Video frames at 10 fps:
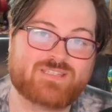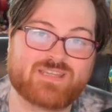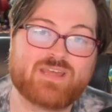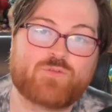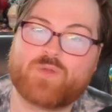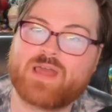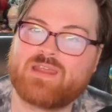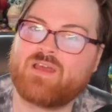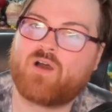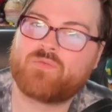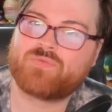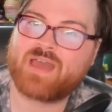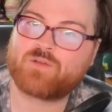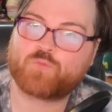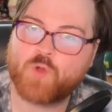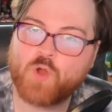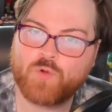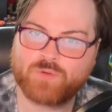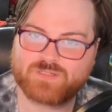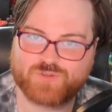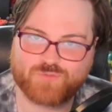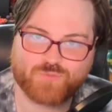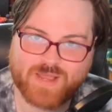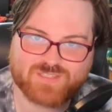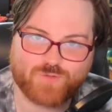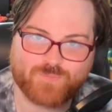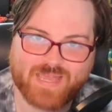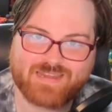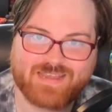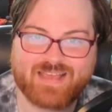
to get ready on that road to WrestleMania,